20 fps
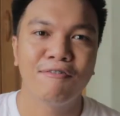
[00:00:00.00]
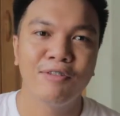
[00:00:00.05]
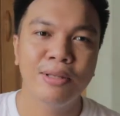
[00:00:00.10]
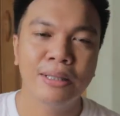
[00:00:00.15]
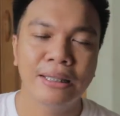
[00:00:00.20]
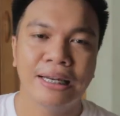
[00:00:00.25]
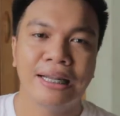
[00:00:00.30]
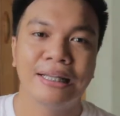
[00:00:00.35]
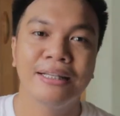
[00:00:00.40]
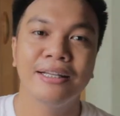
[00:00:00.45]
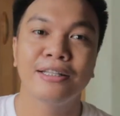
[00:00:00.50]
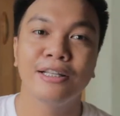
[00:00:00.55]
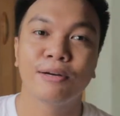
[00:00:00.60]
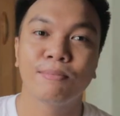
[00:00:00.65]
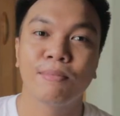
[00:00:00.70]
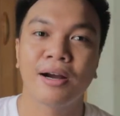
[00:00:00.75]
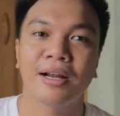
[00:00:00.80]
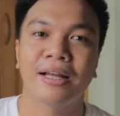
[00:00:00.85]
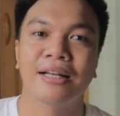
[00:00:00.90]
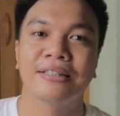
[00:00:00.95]
I've been trading the
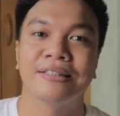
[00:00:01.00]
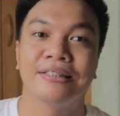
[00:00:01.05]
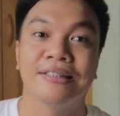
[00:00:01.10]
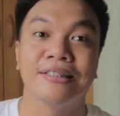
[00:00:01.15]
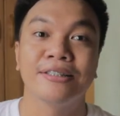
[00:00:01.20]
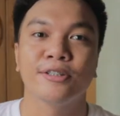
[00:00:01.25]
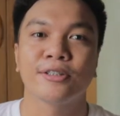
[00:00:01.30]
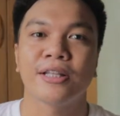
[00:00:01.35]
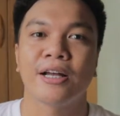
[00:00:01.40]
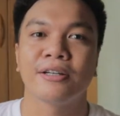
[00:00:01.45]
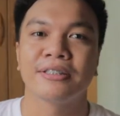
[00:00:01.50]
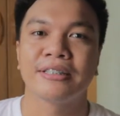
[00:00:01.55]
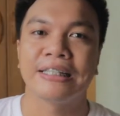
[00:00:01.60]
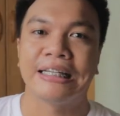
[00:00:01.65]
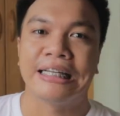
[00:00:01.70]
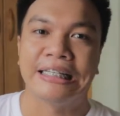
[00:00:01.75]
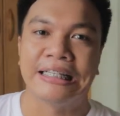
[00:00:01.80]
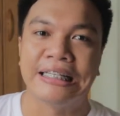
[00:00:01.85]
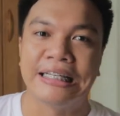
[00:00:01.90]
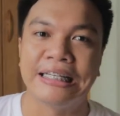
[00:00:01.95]
market since
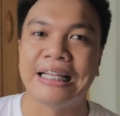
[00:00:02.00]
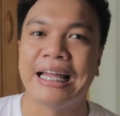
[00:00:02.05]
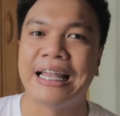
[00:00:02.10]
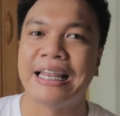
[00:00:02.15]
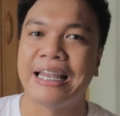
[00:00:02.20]
2018,